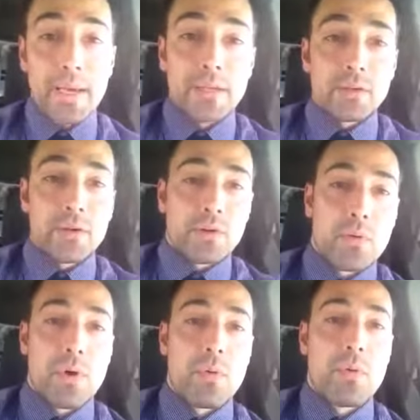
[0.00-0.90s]
is or
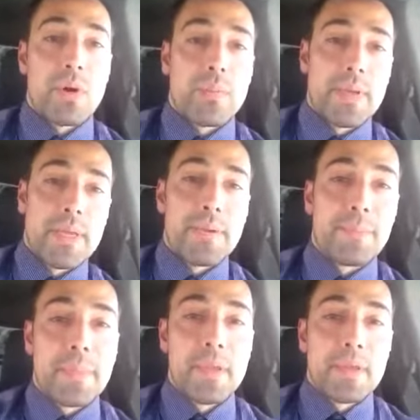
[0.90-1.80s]
where we want to be
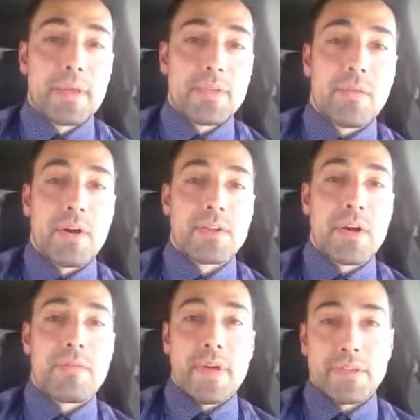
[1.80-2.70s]
as far as
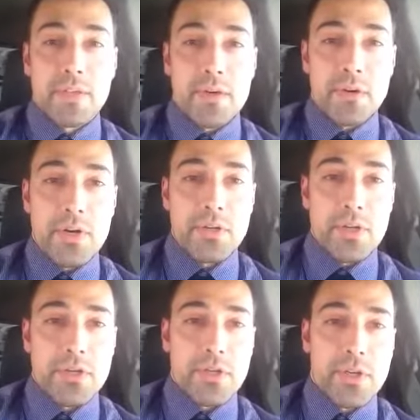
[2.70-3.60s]
our investing careers are
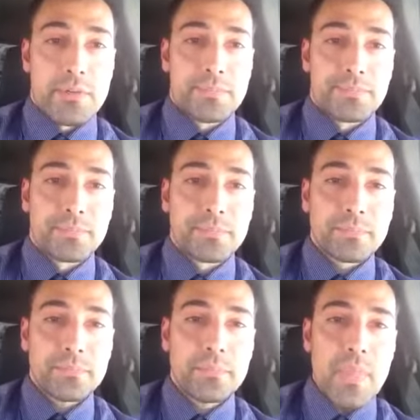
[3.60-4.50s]
concerned.
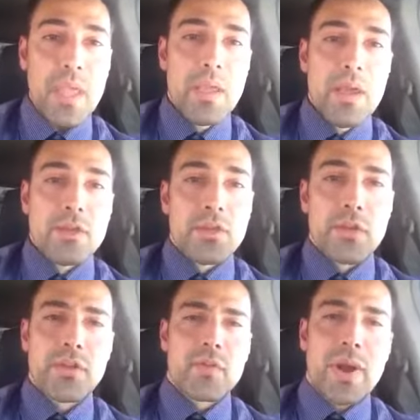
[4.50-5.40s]
So
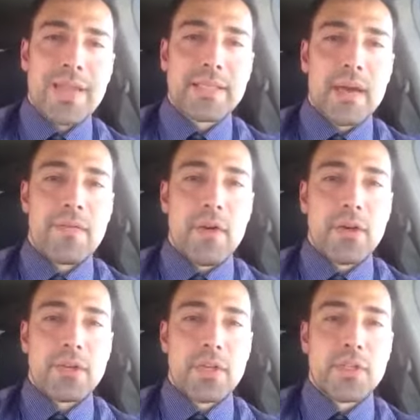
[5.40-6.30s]
those on the right side
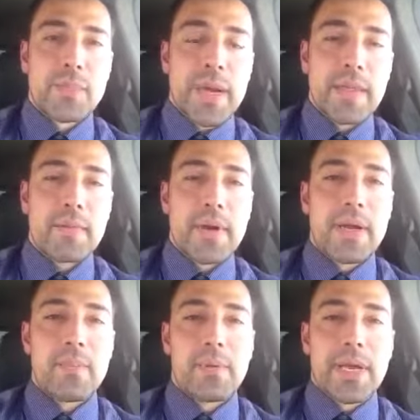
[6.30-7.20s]
focus on spending their
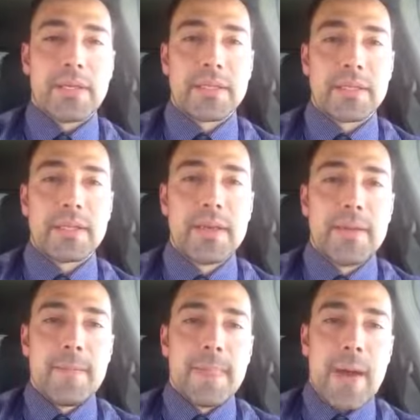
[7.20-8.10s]
money in places
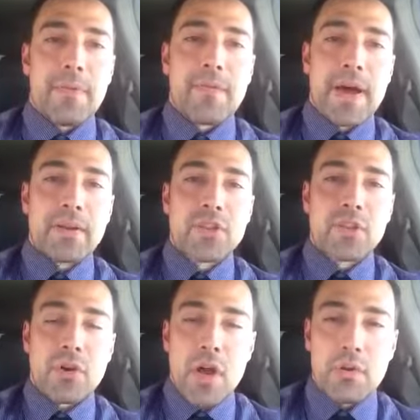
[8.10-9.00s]
that provide a
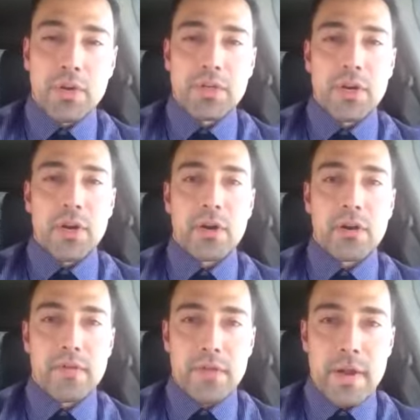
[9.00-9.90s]
strong return
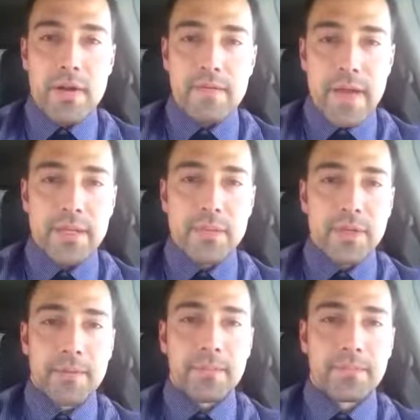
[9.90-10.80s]
for their investment.